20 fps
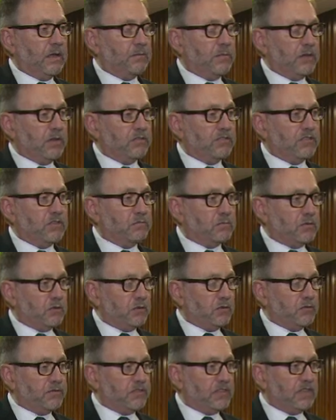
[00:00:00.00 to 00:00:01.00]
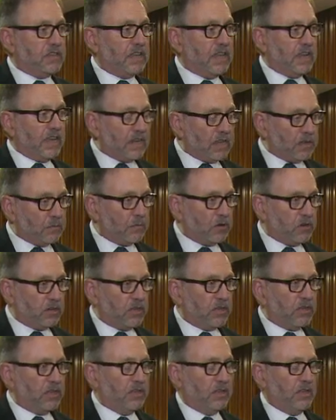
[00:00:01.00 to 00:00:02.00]
because it proves that
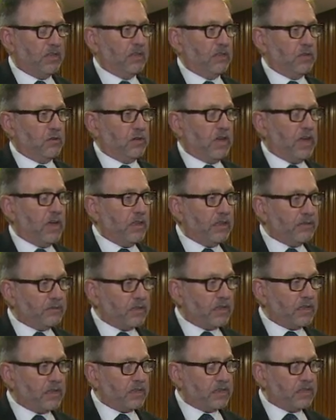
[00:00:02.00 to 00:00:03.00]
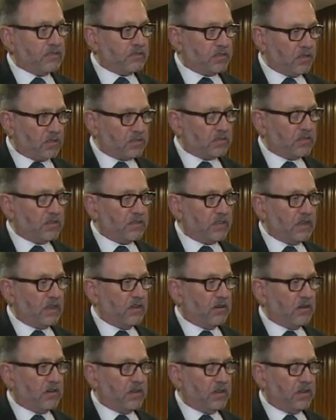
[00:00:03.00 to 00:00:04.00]
anybody, however exalted they
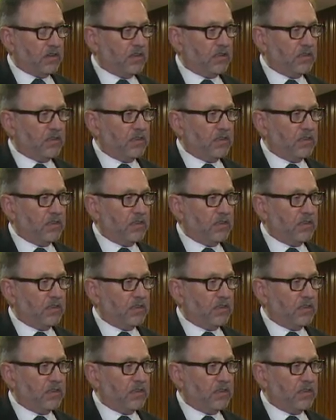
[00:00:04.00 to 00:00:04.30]
are,